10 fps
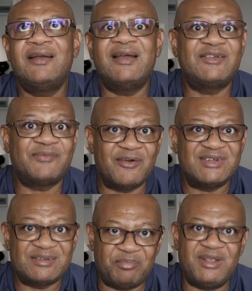As far
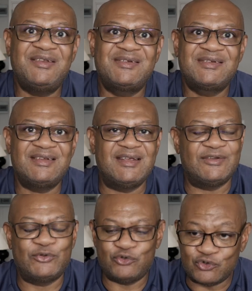as space,
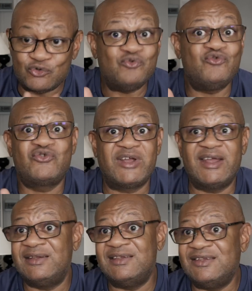it's huge.
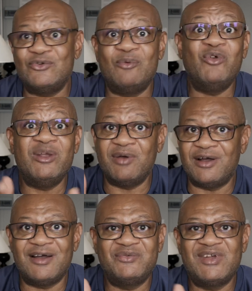I need to upgrade my
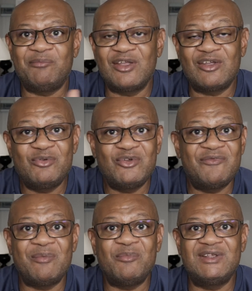hard drive, my computer,
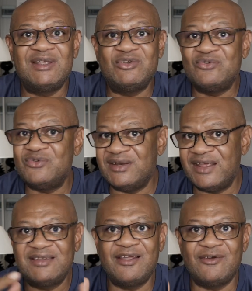if I'm gonna keep shooting
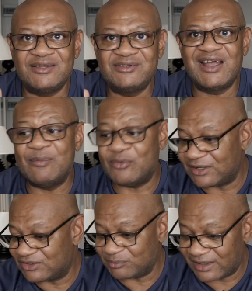8K all the time, or
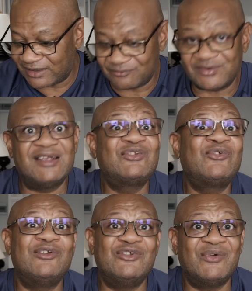get some kind of
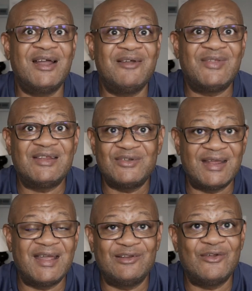external drive that's gonna
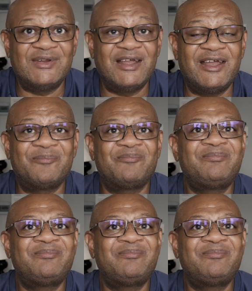handle all that.